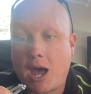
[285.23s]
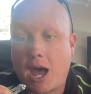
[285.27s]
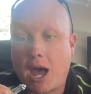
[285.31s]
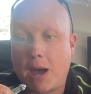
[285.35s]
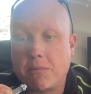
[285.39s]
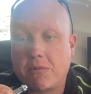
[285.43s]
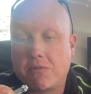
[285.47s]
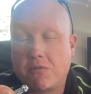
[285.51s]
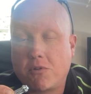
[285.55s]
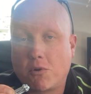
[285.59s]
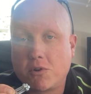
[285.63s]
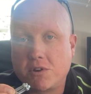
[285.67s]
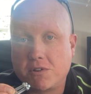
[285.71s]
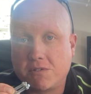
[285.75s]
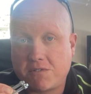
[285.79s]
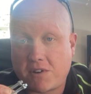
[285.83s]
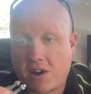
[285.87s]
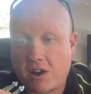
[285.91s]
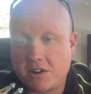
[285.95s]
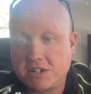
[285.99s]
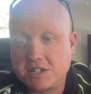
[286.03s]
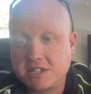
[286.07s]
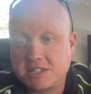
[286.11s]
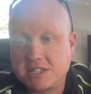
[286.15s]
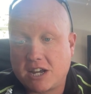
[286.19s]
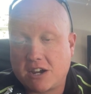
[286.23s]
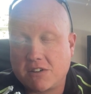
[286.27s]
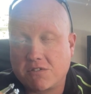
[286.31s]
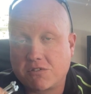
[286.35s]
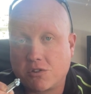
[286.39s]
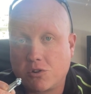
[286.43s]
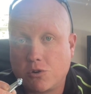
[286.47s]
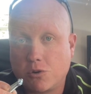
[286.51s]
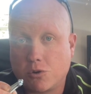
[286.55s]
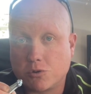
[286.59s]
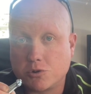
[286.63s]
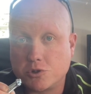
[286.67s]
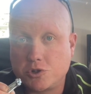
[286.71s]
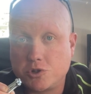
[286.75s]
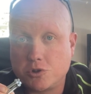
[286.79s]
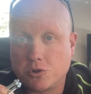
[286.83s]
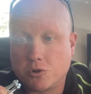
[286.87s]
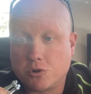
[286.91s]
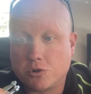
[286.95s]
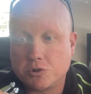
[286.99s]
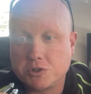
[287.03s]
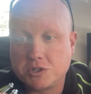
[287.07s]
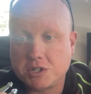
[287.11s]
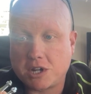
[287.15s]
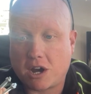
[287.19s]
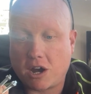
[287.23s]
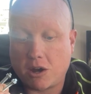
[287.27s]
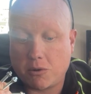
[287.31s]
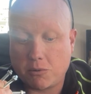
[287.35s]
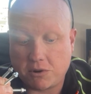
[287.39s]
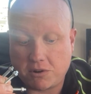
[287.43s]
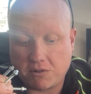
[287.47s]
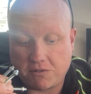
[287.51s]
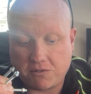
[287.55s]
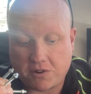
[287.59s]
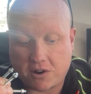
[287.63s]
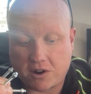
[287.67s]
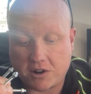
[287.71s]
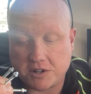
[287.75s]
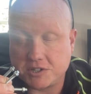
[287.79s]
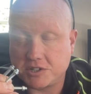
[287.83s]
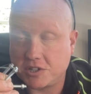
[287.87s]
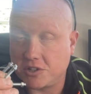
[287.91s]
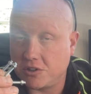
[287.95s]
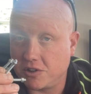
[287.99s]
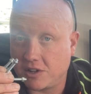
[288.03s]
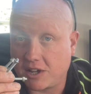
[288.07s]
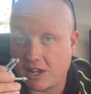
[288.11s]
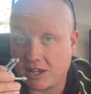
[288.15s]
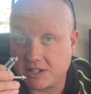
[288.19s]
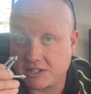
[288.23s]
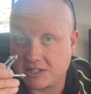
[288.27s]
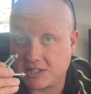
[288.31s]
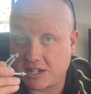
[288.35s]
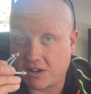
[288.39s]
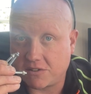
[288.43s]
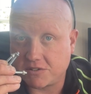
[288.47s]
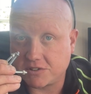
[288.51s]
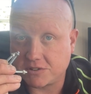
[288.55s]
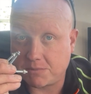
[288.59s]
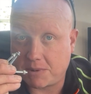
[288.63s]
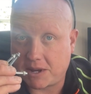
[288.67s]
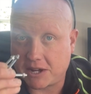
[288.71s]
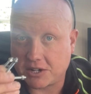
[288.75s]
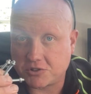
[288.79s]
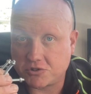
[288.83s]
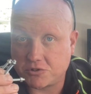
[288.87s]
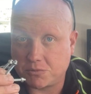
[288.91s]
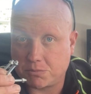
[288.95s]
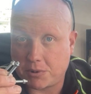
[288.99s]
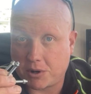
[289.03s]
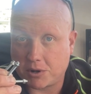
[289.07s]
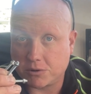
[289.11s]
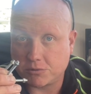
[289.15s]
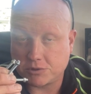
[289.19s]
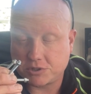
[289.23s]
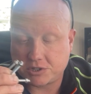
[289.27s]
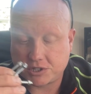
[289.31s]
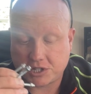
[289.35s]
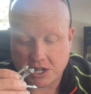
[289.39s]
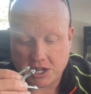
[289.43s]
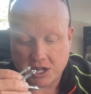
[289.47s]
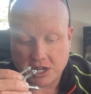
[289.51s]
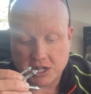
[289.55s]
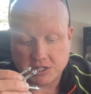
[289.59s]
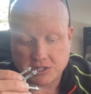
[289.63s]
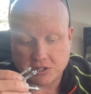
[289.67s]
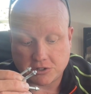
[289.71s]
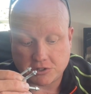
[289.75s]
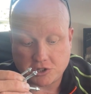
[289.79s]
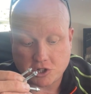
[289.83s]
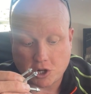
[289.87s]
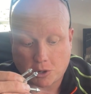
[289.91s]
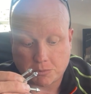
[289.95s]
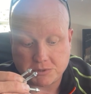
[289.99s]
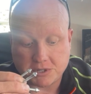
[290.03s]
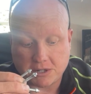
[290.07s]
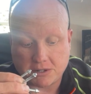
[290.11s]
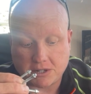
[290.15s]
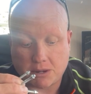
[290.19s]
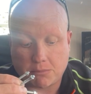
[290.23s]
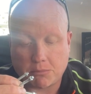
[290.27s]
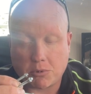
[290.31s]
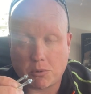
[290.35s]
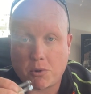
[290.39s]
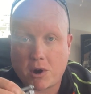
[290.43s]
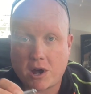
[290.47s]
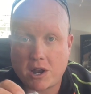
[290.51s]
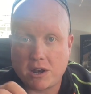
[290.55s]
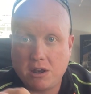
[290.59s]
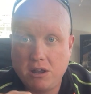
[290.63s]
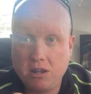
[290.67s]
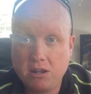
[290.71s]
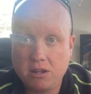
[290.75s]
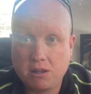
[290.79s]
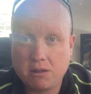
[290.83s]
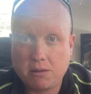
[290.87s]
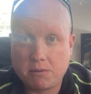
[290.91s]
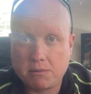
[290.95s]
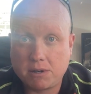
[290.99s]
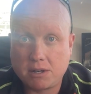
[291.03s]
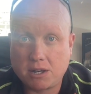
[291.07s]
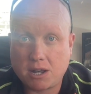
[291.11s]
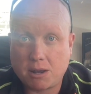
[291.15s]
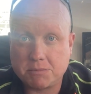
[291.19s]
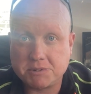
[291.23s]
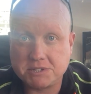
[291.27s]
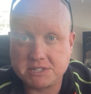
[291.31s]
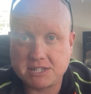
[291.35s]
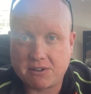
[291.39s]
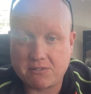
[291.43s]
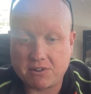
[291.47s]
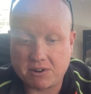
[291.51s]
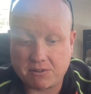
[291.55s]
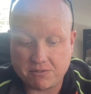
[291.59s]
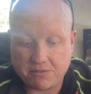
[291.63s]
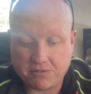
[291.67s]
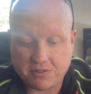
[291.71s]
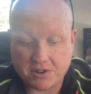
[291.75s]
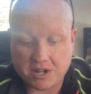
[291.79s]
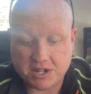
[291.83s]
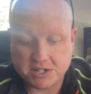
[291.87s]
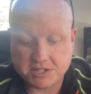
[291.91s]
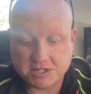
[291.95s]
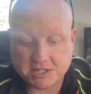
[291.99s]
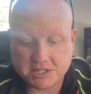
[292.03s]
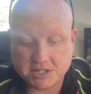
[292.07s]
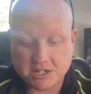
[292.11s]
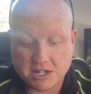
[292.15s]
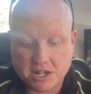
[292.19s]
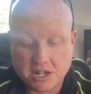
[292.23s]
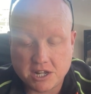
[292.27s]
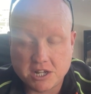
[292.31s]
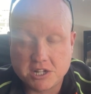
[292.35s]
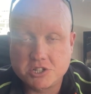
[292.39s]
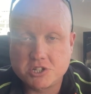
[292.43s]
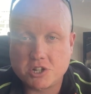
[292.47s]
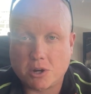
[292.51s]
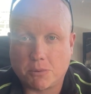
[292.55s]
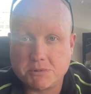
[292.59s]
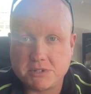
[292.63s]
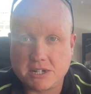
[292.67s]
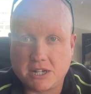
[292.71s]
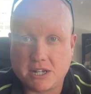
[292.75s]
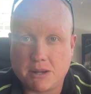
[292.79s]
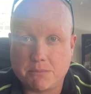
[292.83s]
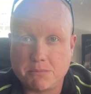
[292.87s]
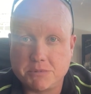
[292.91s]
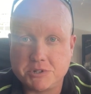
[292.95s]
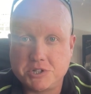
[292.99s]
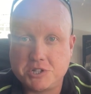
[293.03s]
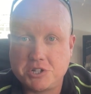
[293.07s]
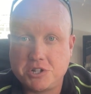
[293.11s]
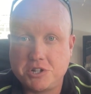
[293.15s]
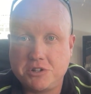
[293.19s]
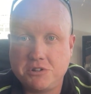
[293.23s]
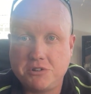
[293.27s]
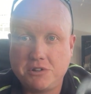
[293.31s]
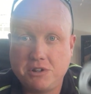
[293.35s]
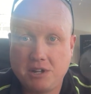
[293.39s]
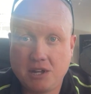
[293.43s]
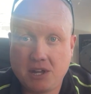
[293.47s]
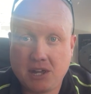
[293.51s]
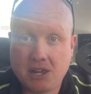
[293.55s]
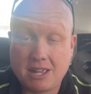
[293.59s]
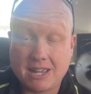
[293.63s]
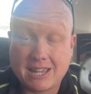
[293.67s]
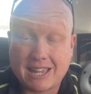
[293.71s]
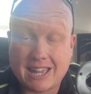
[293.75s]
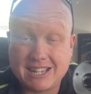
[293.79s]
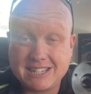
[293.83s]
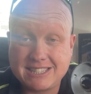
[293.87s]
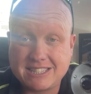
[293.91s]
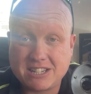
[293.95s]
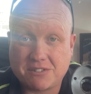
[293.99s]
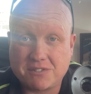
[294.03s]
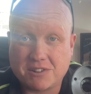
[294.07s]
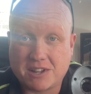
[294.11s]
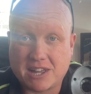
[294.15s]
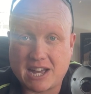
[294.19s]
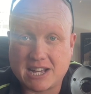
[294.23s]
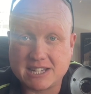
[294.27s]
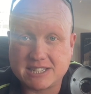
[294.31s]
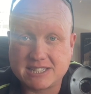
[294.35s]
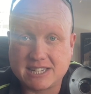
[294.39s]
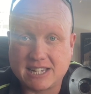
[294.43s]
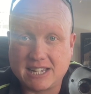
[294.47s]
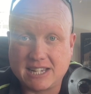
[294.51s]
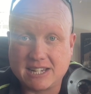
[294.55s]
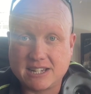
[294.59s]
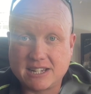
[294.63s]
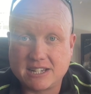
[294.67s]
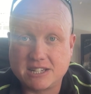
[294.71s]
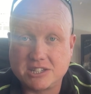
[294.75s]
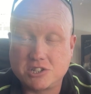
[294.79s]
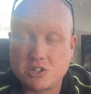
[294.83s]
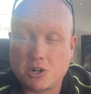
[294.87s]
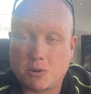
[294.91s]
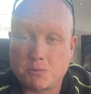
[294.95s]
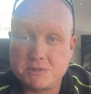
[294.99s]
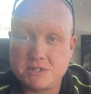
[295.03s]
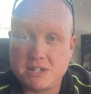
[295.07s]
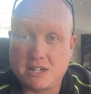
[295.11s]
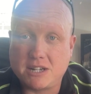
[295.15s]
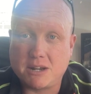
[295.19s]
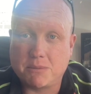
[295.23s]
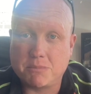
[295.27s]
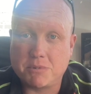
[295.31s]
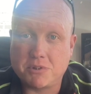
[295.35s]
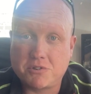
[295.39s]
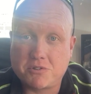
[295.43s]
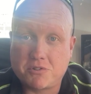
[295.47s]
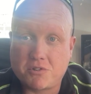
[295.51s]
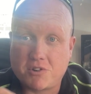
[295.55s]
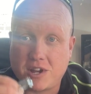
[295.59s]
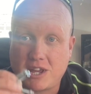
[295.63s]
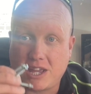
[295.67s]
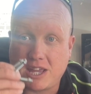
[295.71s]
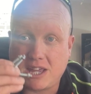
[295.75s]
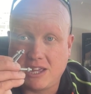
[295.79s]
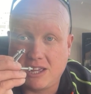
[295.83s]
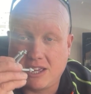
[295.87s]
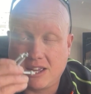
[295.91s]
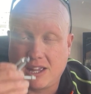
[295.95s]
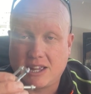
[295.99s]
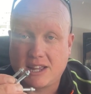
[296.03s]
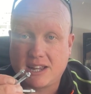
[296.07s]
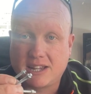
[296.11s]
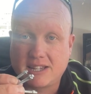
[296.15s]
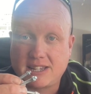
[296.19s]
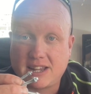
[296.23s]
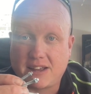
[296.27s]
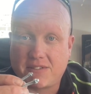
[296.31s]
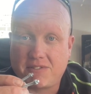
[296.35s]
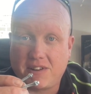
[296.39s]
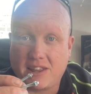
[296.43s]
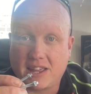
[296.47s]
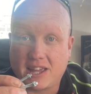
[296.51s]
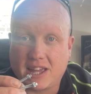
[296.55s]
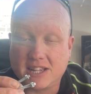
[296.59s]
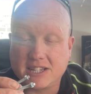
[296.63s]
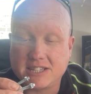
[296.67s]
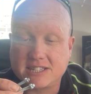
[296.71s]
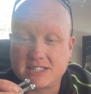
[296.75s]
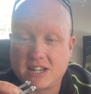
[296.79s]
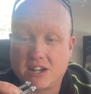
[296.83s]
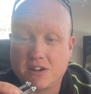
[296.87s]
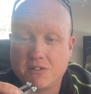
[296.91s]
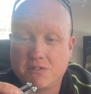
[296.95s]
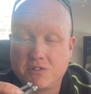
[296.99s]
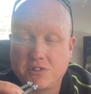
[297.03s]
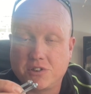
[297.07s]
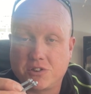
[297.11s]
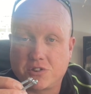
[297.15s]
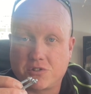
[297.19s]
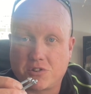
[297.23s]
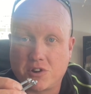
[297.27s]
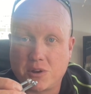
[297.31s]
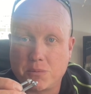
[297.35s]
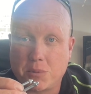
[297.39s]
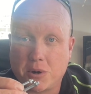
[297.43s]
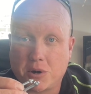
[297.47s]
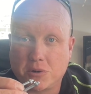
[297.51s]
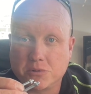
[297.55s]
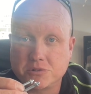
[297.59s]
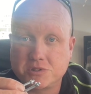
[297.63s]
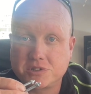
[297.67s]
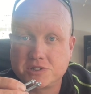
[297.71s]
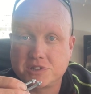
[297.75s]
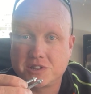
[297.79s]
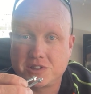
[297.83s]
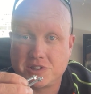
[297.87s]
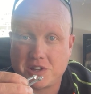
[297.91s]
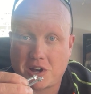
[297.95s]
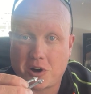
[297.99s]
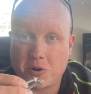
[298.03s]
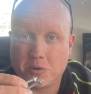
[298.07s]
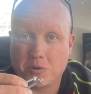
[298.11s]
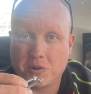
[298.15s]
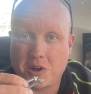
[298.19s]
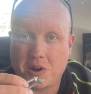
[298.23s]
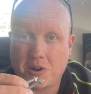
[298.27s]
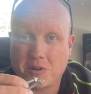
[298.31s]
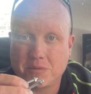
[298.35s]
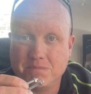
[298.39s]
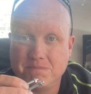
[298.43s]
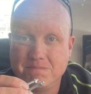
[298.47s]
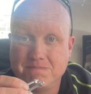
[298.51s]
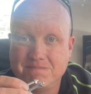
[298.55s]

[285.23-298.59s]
before you find yourself caught short, I would advise that you get yourself some extra bolts. So top tip number 1, number 7 in first. Top tip number 2, get yourself a gasket. Top tip number 3, definitely get yourself the 3 bolts that hold it on.